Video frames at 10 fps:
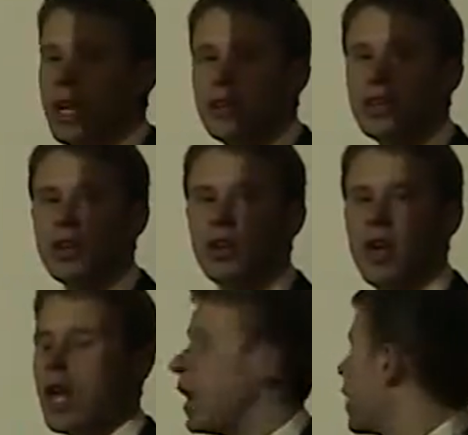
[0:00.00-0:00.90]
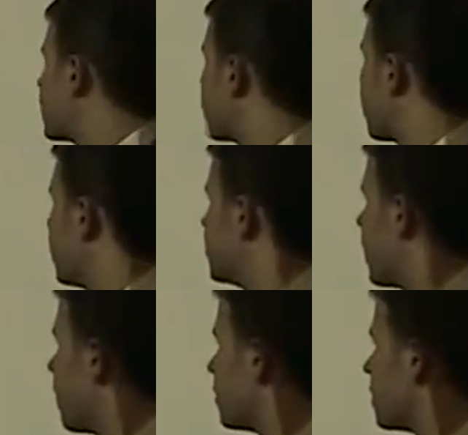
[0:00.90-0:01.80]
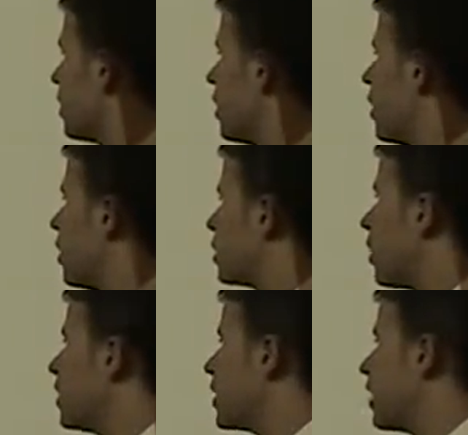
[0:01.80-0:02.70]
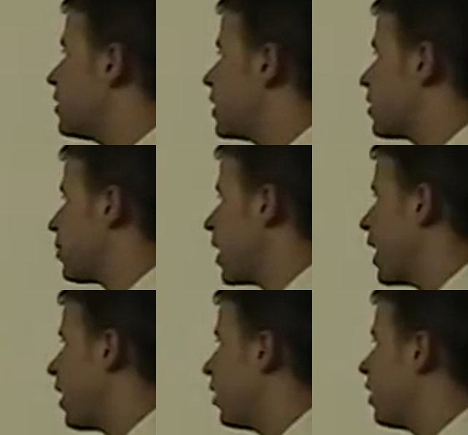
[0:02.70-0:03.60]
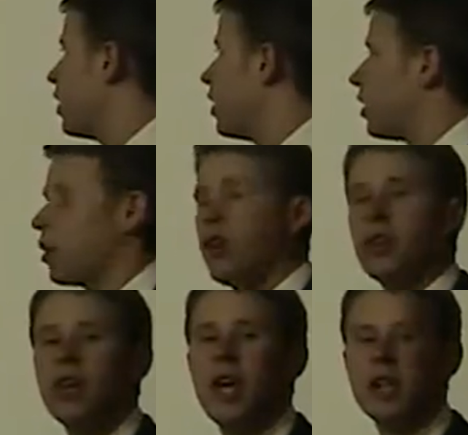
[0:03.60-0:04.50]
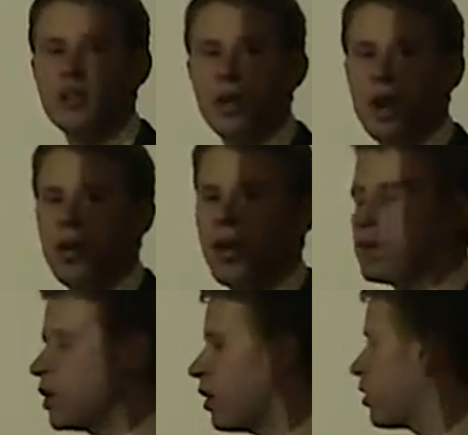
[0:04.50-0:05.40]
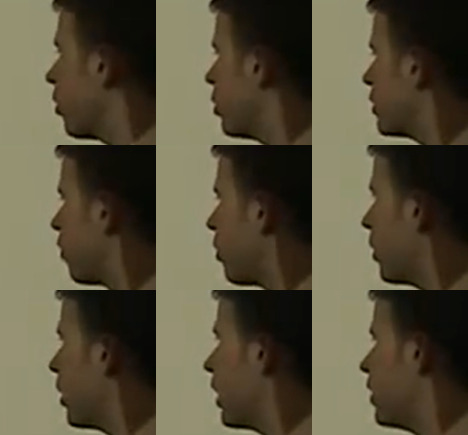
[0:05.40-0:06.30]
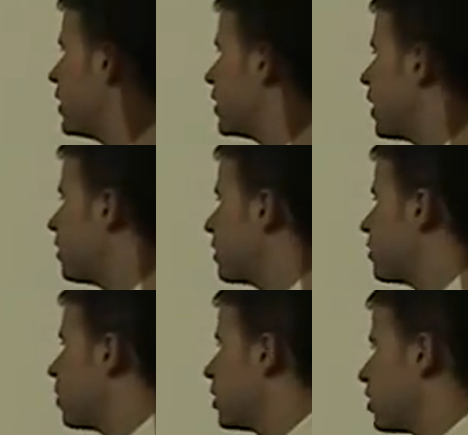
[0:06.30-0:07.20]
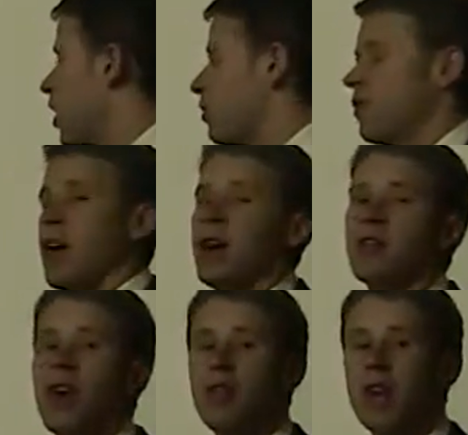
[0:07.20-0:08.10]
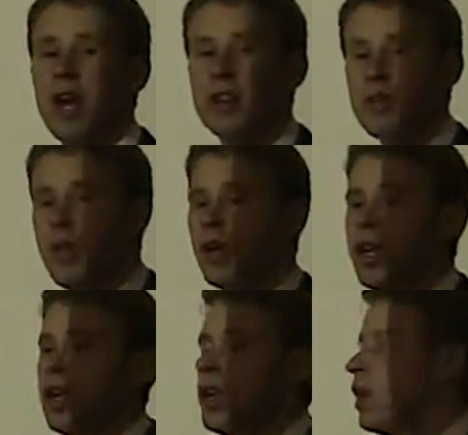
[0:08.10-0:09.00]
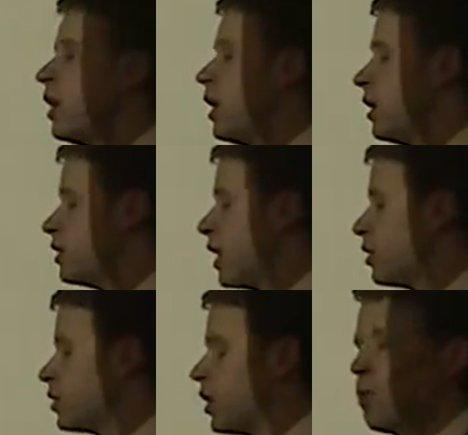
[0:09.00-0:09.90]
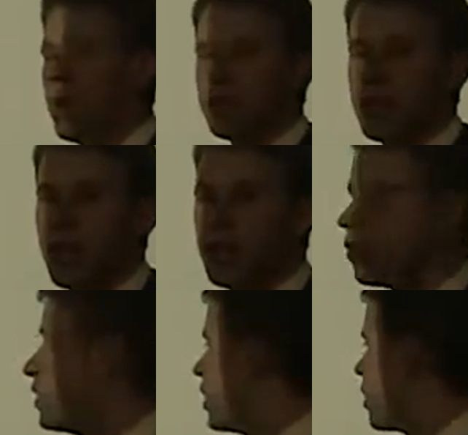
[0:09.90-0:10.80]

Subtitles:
internal and external incentives. So our incentive system right now, currently, as you know, our standard goal is $4 million, and the incentive system goes off of that. For every extra million in sales, you get a 1% increase in